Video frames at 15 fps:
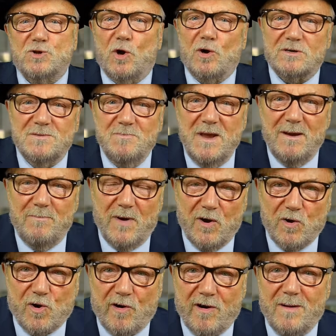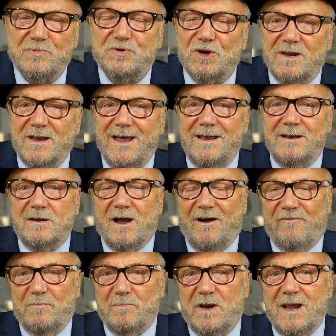He'd talk to me about corruption in
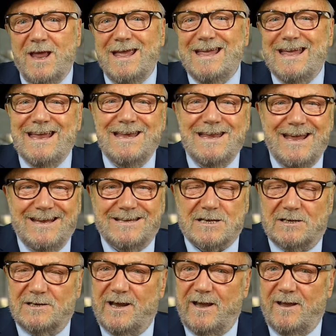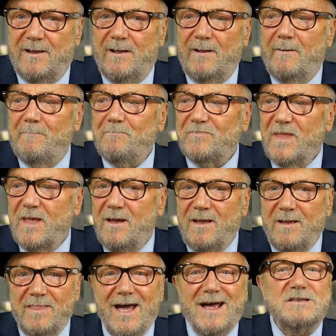government in Italy.
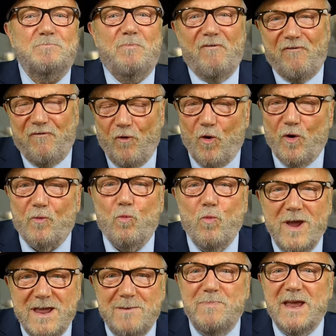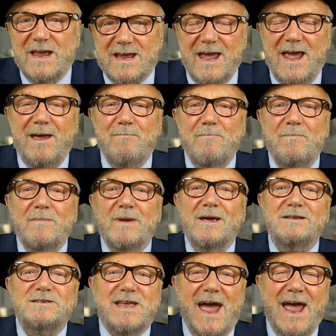That's before we became
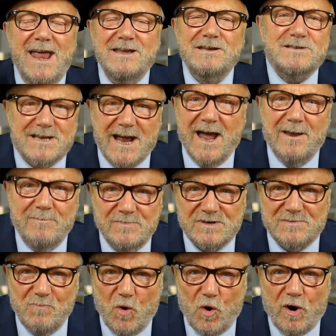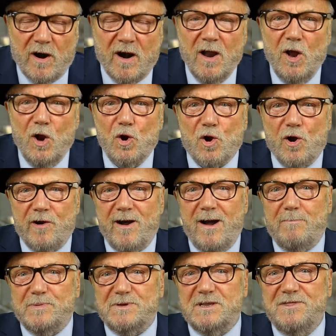10 times more
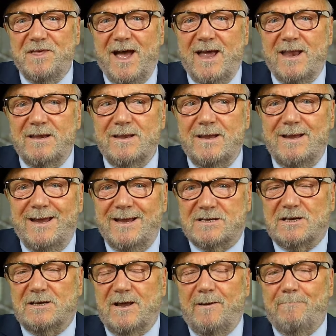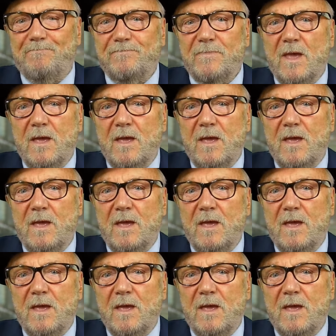corrupt than Italy.